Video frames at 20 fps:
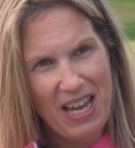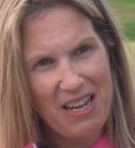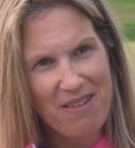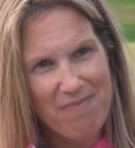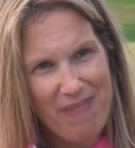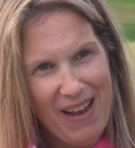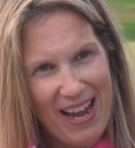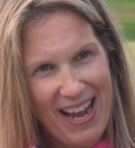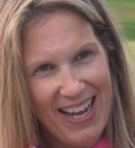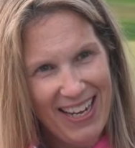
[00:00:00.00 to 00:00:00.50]

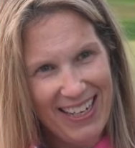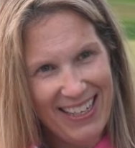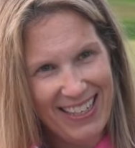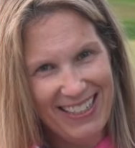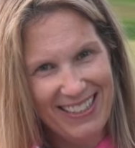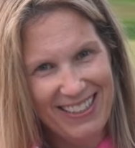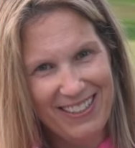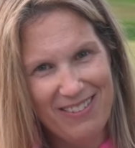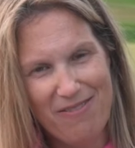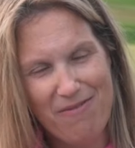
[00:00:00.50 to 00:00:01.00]
came back
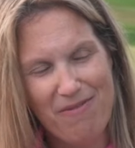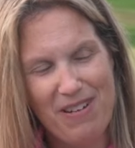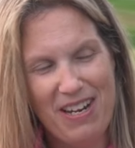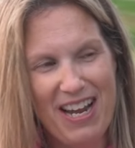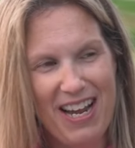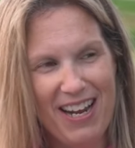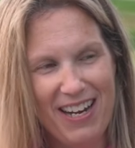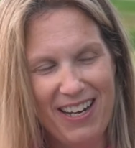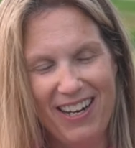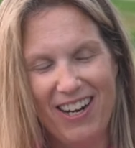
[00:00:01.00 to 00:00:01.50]
and
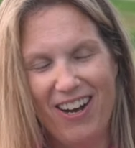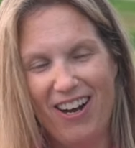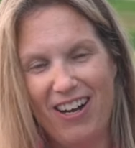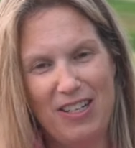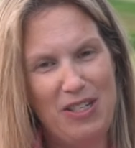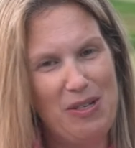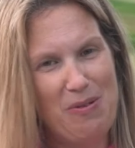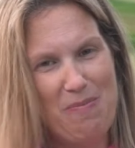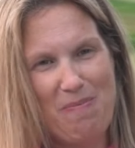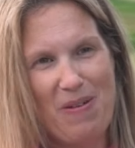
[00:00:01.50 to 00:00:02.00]
we had an
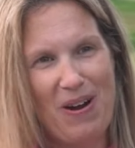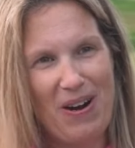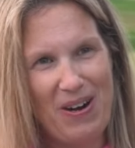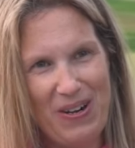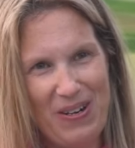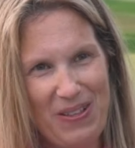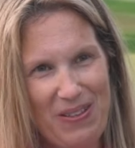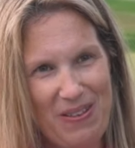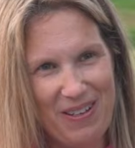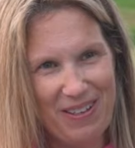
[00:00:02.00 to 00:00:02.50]
awesome
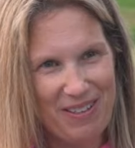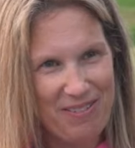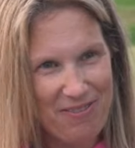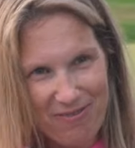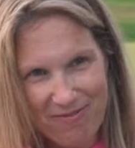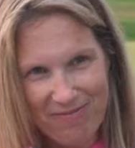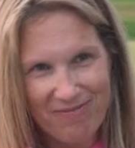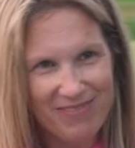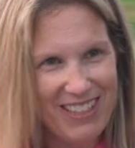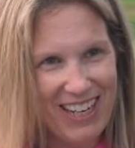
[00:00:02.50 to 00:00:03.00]
bar in the
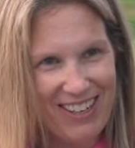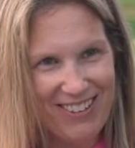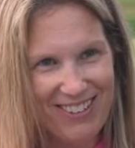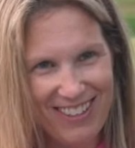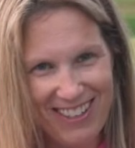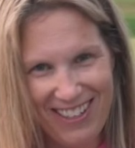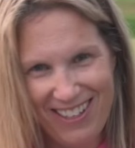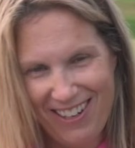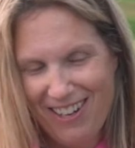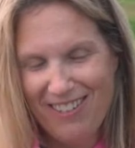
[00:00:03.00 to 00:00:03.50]

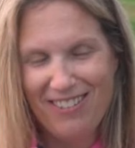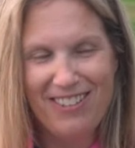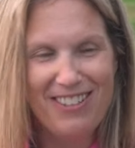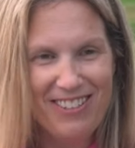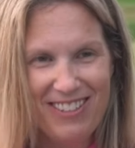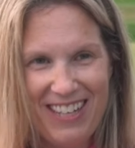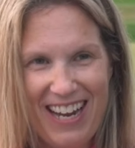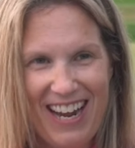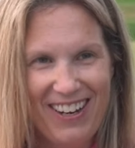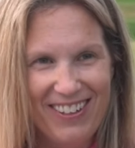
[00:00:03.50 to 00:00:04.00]
down in our
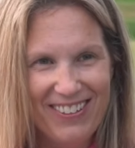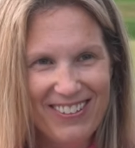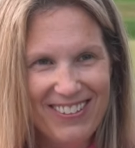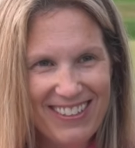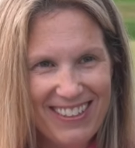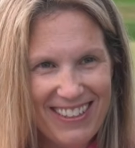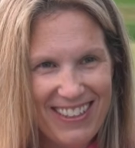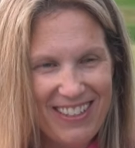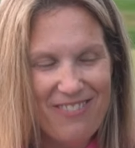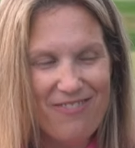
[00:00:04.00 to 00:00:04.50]
little
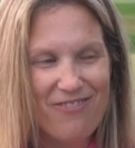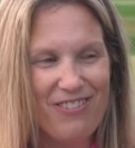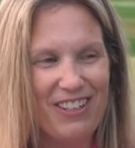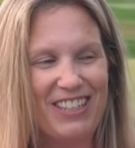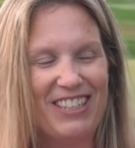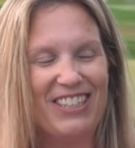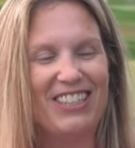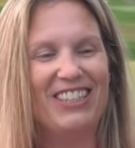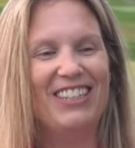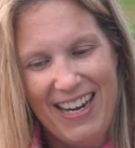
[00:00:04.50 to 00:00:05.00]
town of
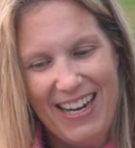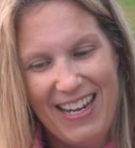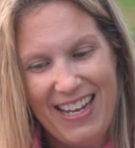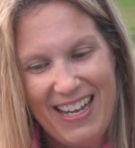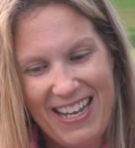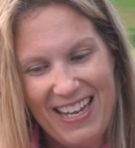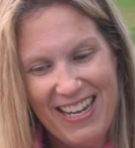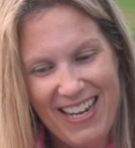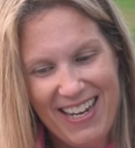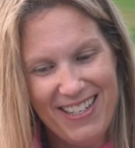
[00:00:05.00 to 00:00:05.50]
Victor.
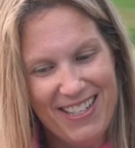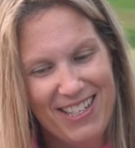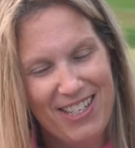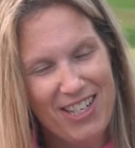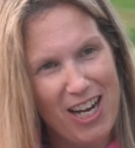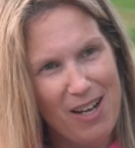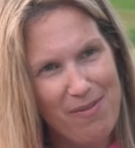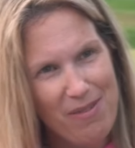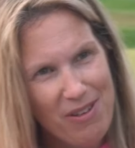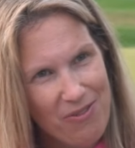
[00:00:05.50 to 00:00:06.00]
He got the
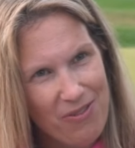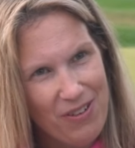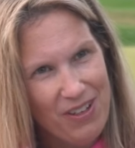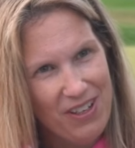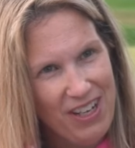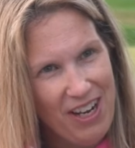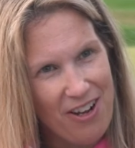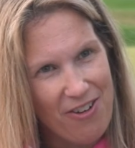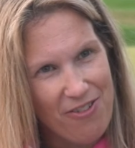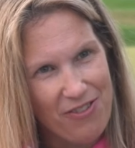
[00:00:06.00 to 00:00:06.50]
job at
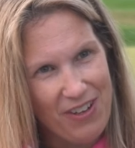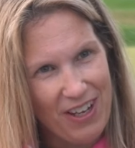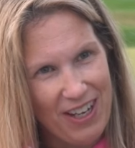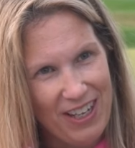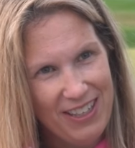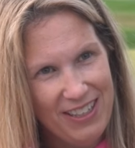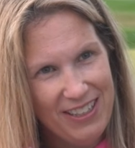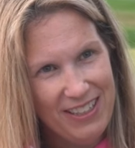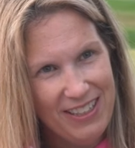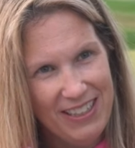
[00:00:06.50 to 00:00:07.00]

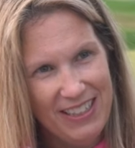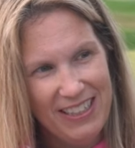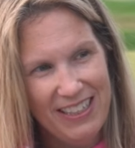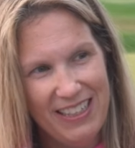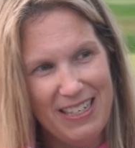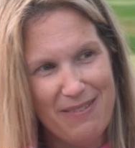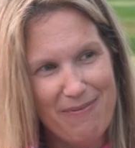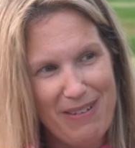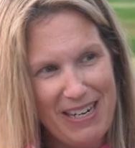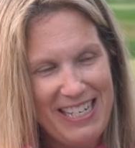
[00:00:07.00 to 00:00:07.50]
Philadelphia,
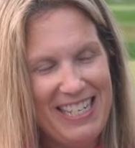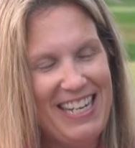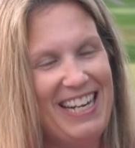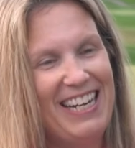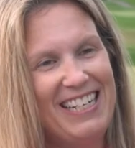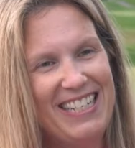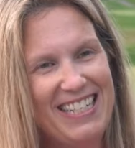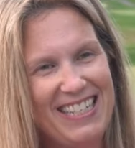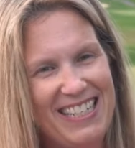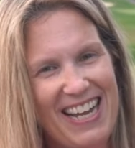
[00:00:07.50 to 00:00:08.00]
and my
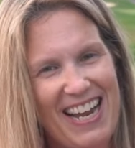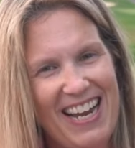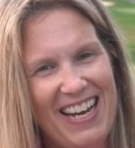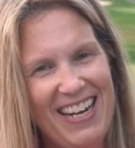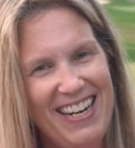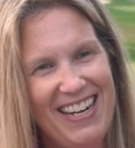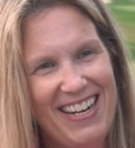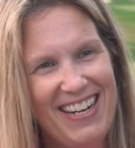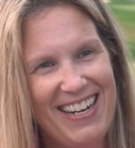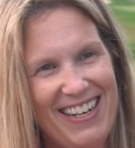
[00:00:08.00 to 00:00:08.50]
dad
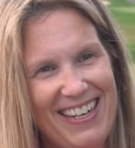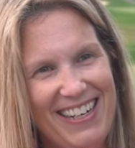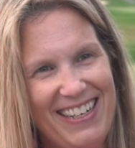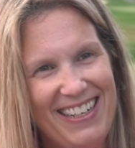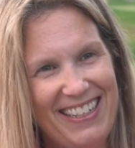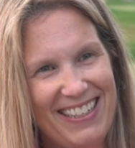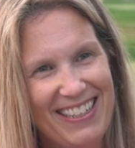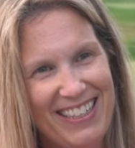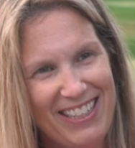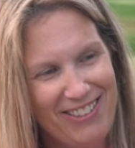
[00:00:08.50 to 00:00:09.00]
said,
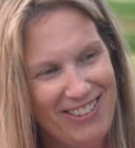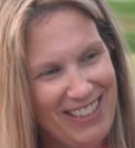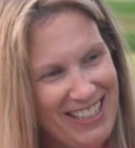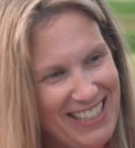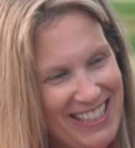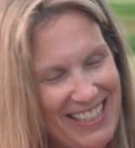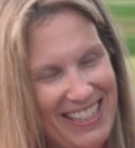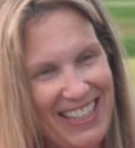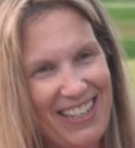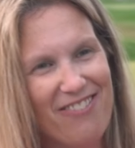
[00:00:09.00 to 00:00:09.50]
uh, "You
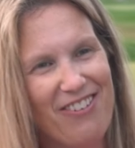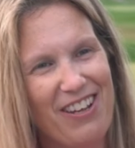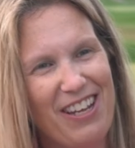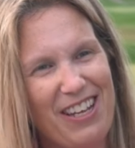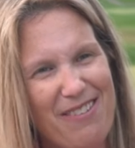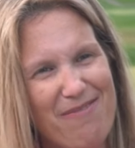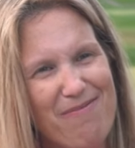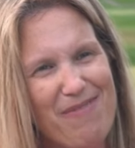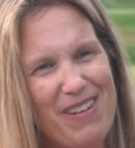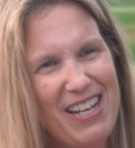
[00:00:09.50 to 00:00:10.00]
need to give
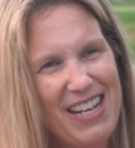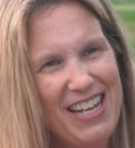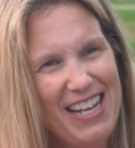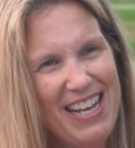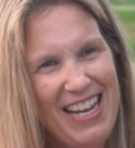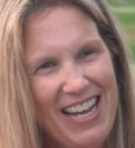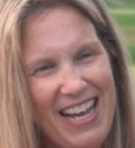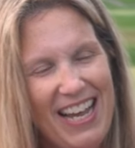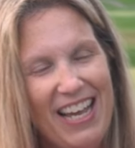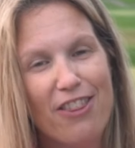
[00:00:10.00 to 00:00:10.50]
him
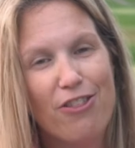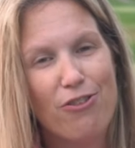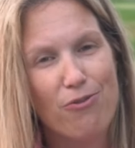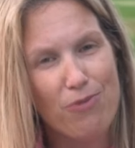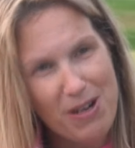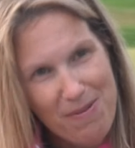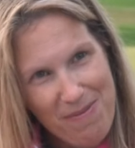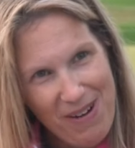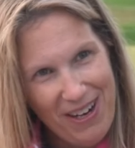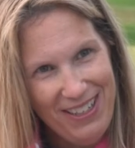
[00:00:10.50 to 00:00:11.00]

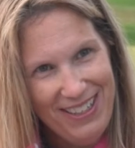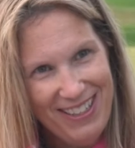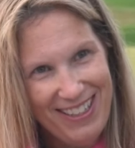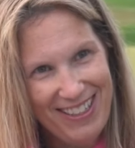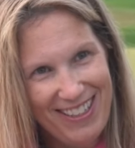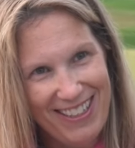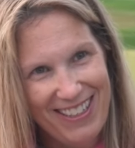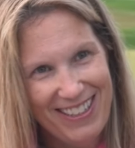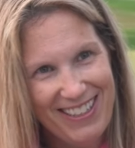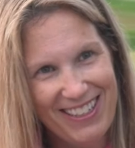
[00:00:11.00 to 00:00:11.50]
three
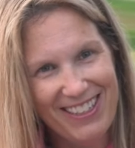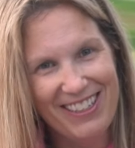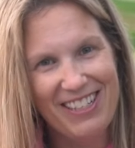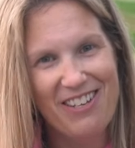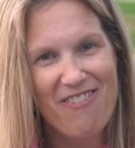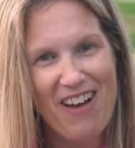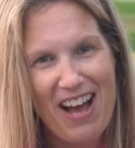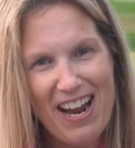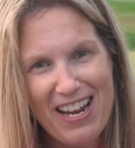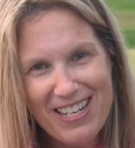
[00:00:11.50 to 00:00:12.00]
months to
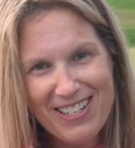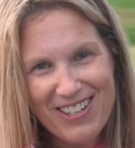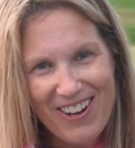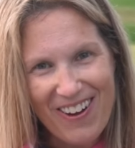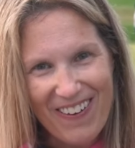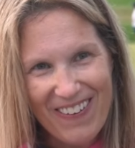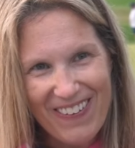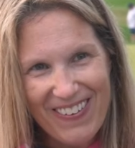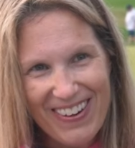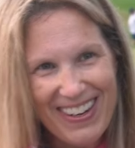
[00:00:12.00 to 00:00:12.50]
live on his
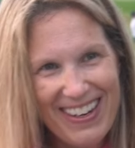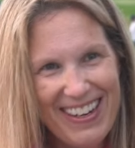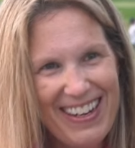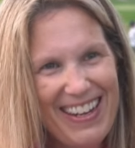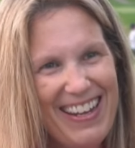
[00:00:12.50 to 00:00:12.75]
own."